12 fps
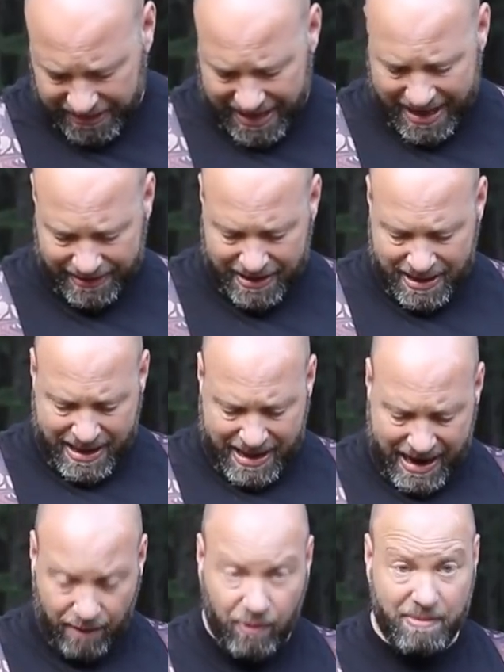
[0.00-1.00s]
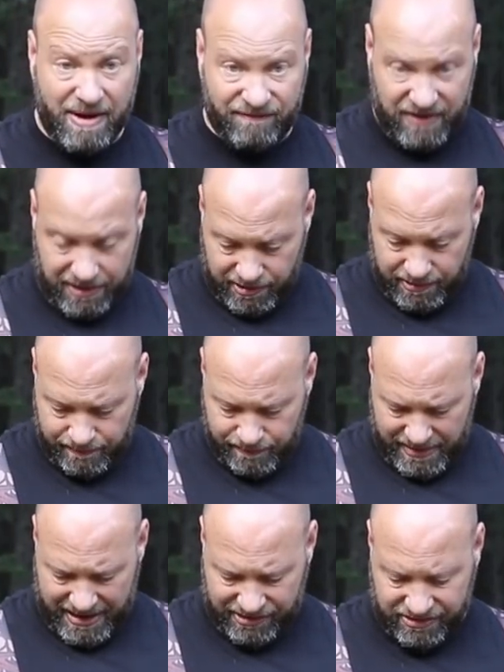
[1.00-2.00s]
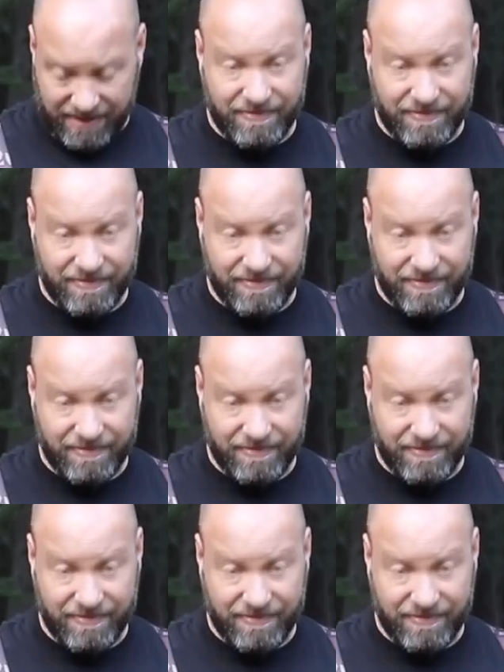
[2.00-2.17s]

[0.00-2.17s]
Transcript: it on I, with my finger. I just